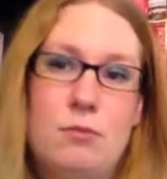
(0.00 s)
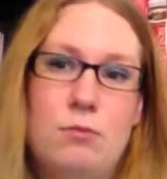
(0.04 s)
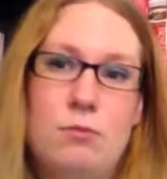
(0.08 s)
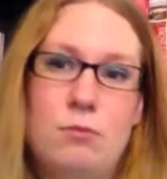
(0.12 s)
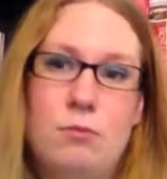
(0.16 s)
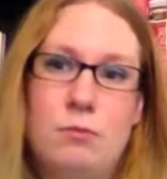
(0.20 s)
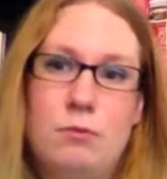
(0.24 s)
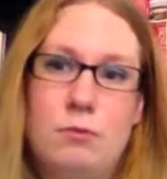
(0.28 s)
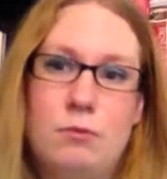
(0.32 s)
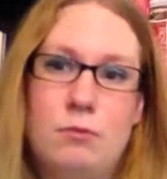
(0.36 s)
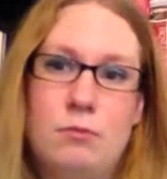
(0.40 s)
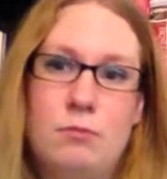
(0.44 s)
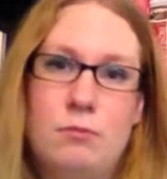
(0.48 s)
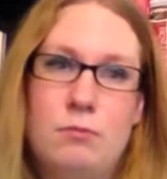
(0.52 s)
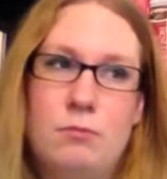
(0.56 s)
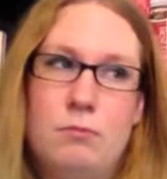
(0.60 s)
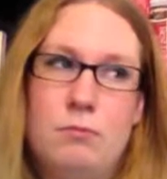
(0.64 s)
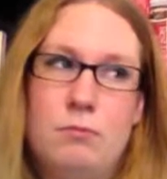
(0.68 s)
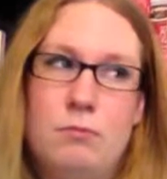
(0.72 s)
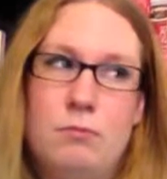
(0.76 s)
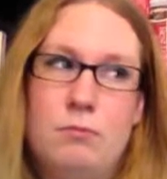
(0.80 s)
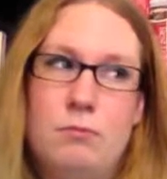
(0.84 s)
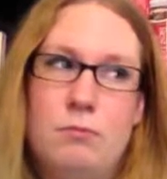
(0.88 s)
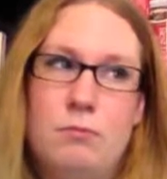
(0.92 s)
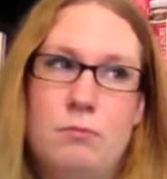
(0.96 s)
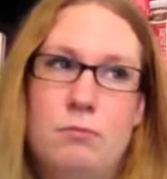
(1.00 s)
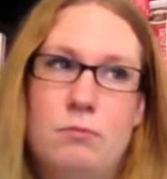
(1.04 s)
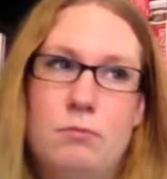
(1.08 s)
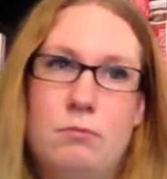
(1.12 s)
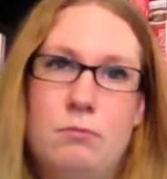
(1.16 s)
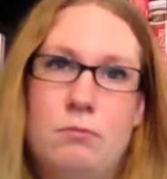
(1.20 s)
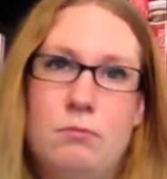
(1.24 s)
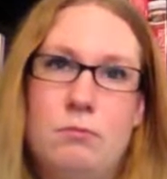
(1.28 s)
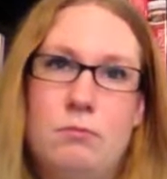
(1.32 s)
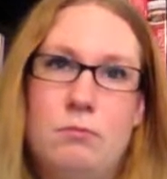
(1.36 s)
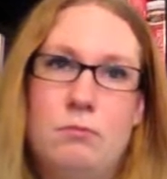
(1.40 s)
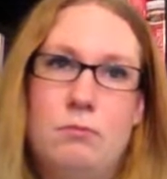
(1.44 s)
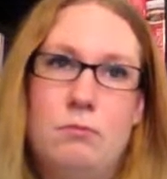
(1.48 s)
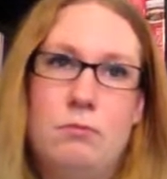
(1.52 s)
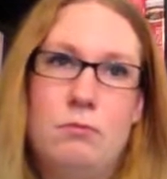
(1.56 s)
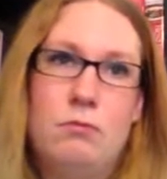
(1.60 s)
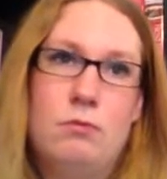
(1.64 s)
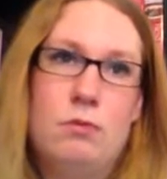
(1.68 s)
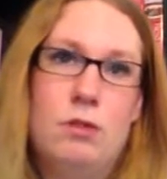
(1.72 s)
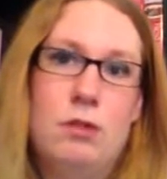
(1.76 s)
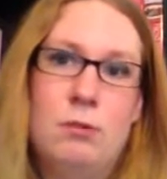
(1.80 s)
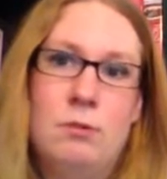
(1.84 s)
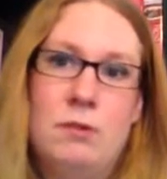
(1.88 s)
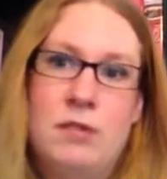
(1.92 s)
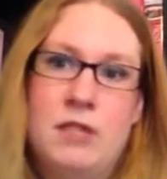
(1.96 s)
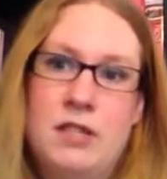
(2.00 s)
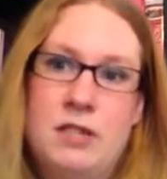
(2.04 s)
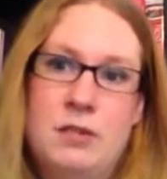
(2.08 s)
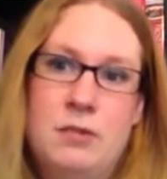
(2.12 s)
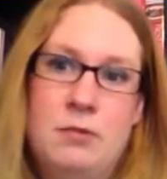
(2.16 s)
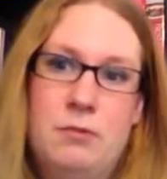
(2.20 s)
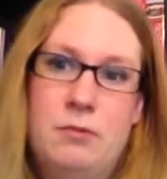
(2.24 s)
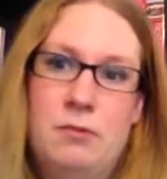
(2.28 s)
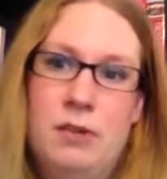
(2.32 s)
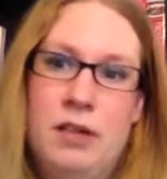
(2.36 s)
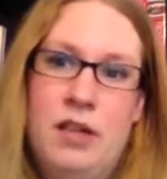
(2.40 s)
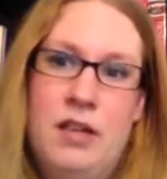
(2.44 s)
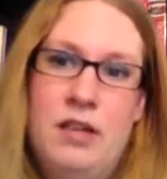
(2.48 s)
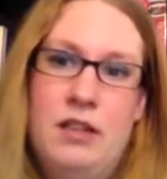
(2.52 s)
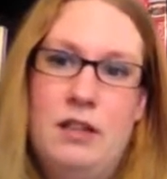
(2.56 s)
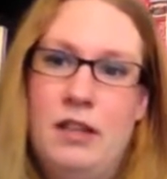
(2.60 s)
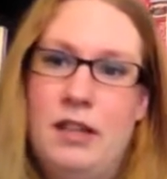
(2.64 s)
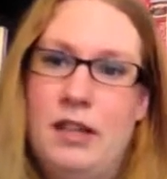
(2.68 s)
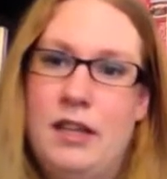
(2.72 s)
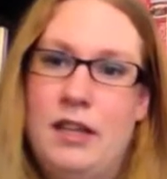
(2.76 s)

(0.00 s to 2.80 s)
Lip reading: What do we do, right?